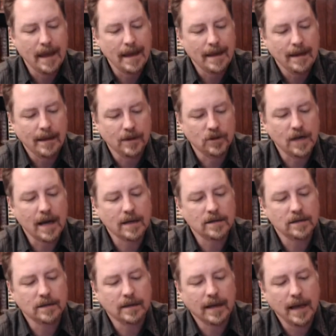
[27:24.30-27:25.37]
A
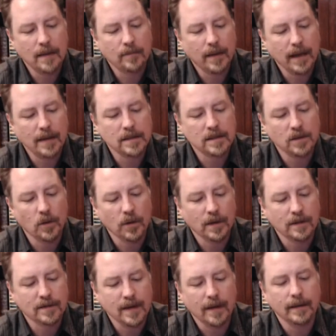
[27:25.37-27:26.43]
Jackson campaign
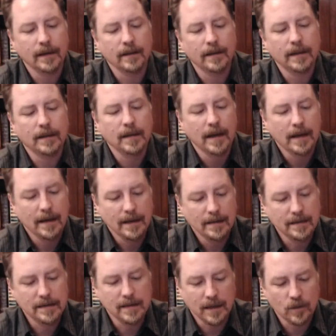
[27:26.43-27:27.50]
slogan tellingly
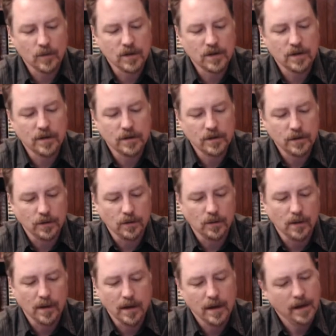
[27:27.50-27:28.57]
distinguished the two
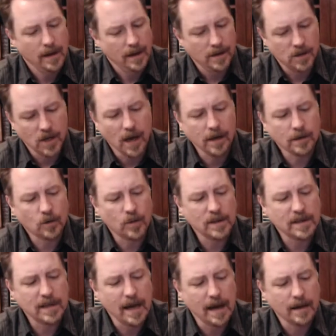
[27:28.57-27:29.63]
John
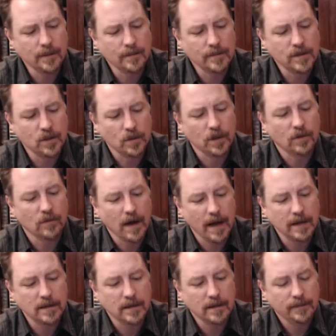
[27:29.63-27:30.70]
Quincy Adams, who can
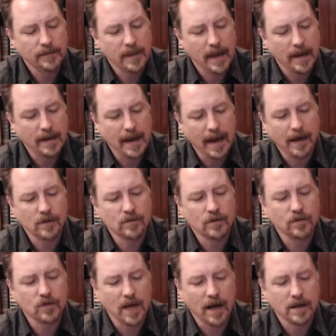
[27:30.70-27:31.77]
write, and Andrew
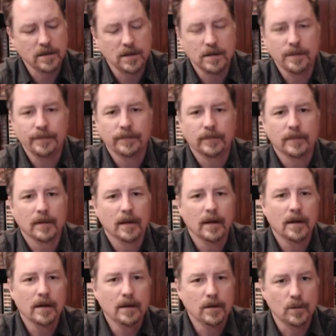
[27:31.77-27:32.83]
Jackson,
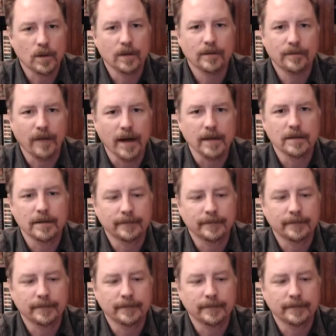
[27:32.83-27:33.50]
who can fight.